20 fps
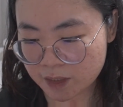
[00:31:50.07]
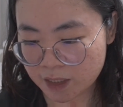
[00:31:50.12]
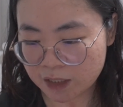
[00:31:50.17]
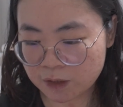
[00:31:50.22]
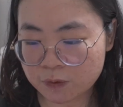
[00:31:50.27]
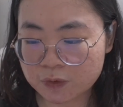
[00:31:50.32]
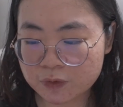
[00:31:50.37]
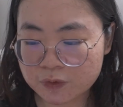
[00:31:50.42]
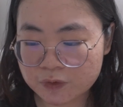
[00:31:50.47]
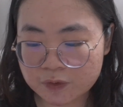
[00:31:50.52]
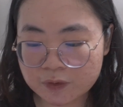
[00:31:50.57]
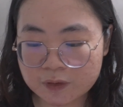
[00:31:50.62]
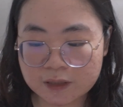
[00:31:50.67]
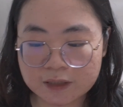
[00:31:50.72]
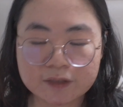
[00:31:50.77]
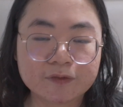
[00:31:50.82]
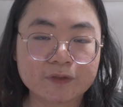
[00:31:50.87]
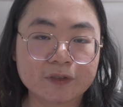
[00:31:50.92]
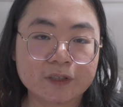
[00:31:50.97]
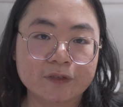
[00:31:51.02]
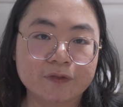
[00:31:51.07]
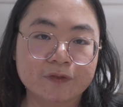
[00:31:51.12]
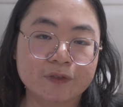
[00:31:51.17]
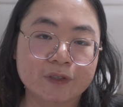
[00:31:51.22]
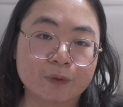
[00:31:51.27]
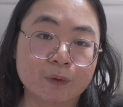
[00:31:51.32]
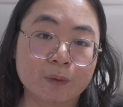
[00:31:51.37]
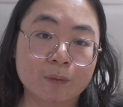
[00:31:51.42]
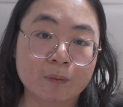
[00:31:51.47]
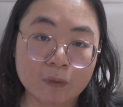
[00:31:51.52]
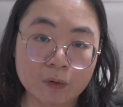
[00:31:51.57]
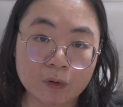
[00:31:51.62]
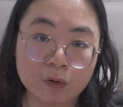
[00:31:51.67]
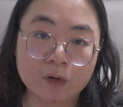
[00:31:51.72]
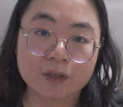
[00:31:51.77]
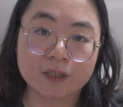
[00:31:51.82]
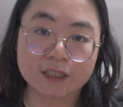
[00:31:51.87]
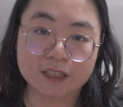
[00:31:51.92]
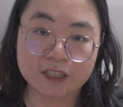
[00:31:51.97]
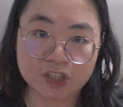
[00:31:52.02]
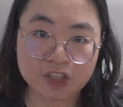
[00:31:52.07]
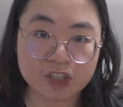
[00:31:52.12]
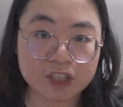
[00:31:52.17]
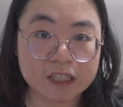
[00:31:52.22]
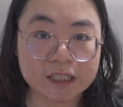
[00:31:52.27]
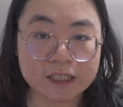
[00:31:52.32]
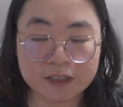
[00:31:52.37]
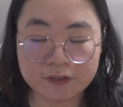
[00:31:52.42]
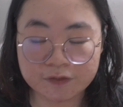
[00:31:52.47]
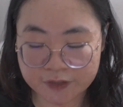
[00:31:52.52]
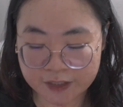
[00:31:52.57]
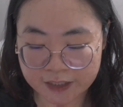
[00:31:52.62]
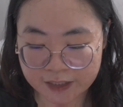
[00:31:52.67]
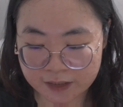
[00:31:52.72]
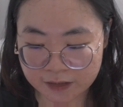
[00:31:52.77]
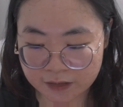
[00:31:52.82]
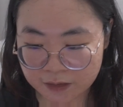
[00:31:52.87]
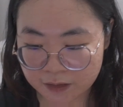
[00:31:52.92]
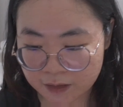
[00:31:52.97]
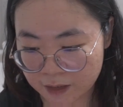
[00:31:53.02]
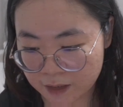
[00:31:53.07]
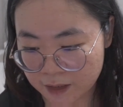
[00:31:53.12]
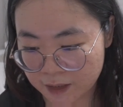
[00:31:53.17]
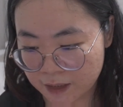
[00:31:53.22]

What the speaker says: I would also love if there were more initiative taken